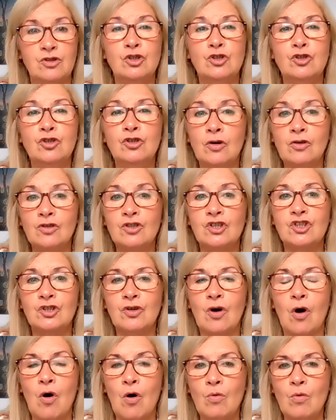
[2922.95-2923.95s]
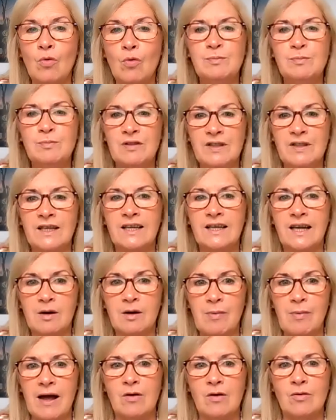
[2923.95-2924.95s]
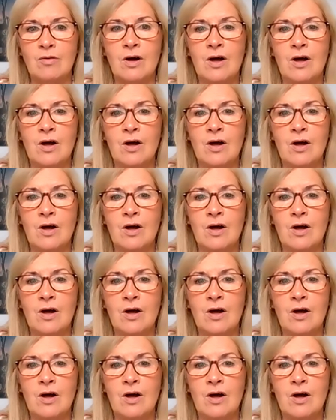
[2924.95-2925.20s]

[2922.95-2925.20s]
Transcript: your doctor should always be thinking about